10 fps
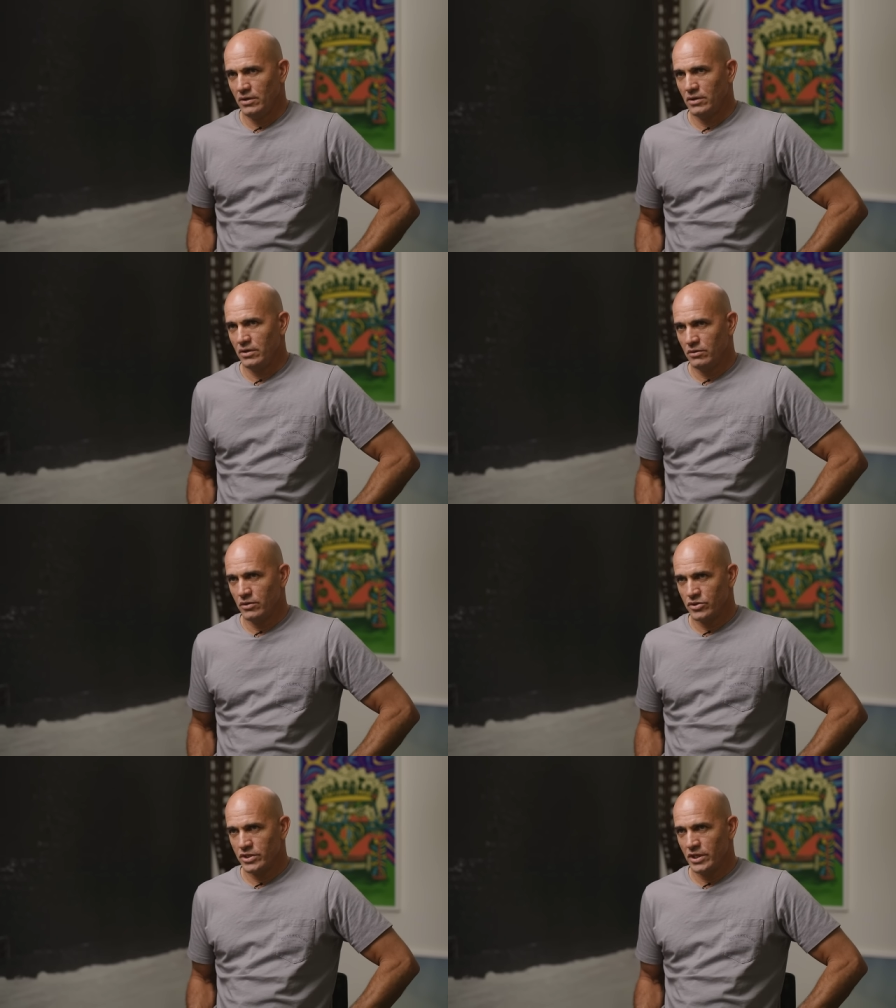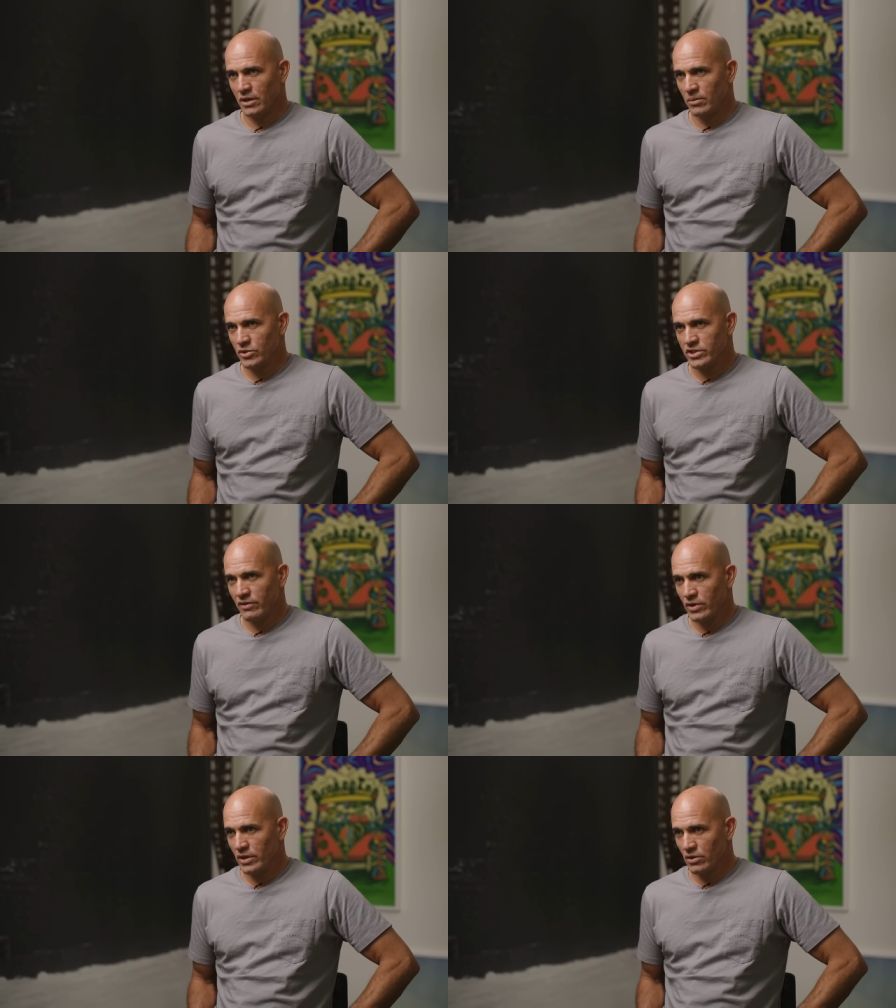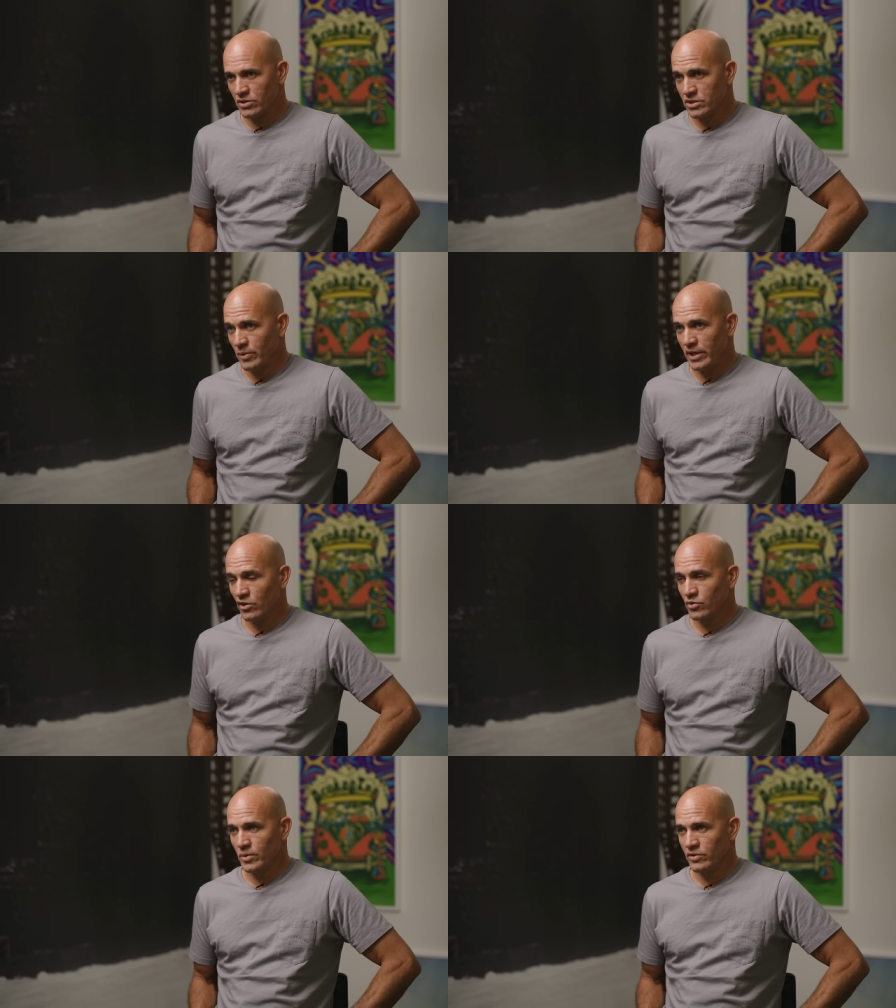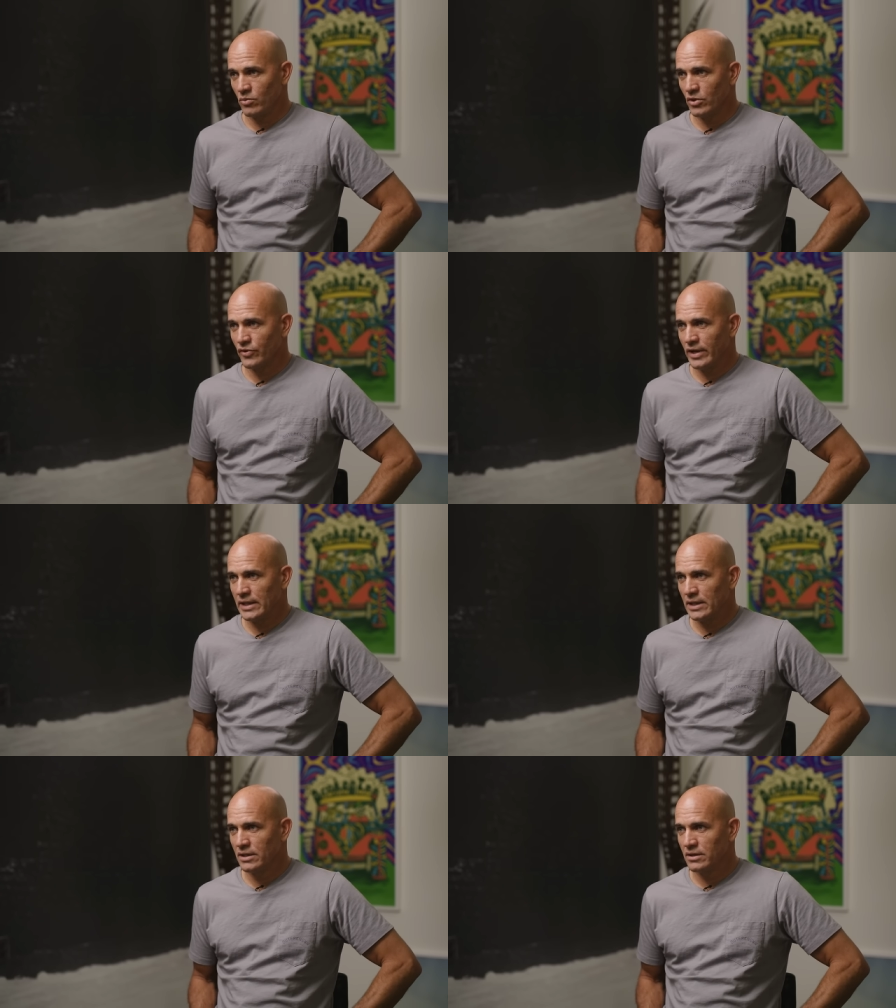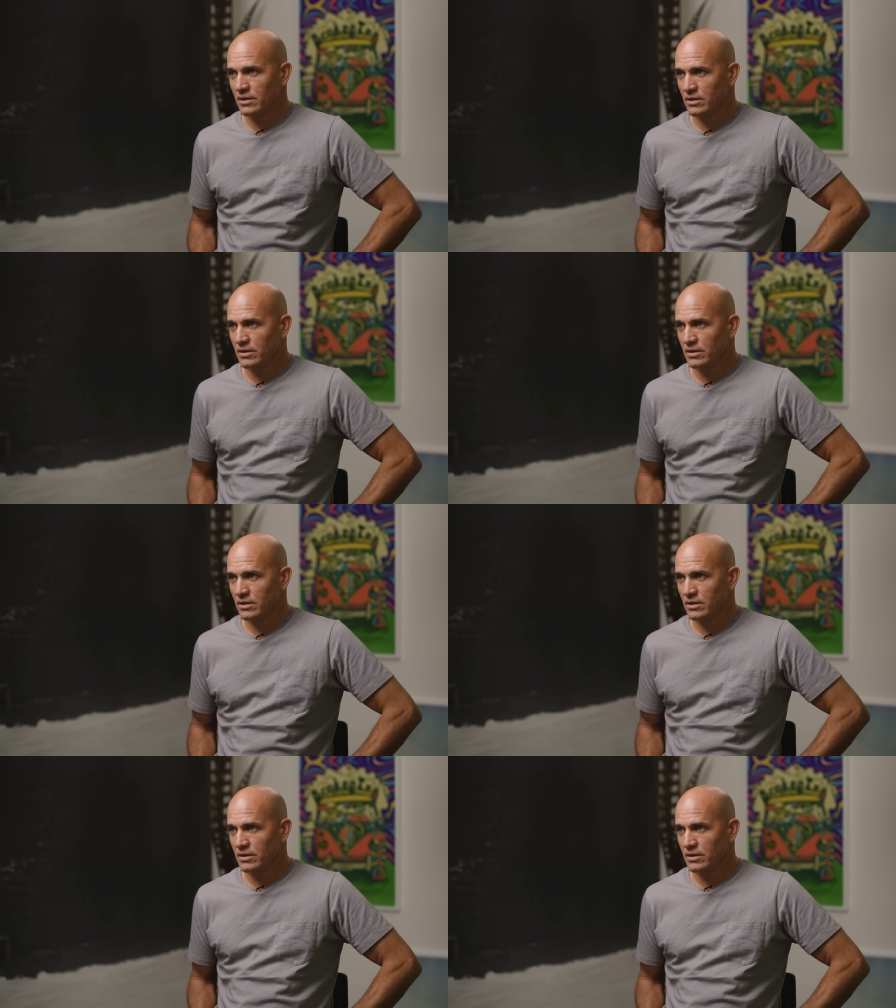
you're seeing almost every year somebody else wins a world title.